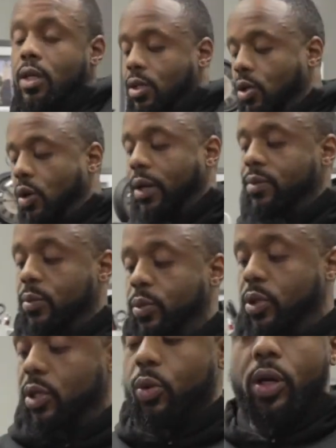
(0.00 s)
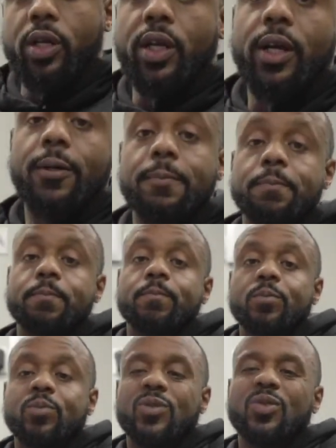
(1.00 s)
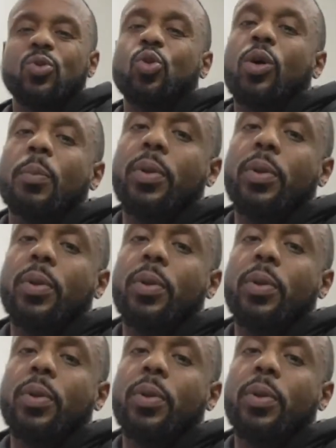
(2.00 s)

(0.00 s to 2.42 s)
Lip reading: I go grab some pre-workout. We're going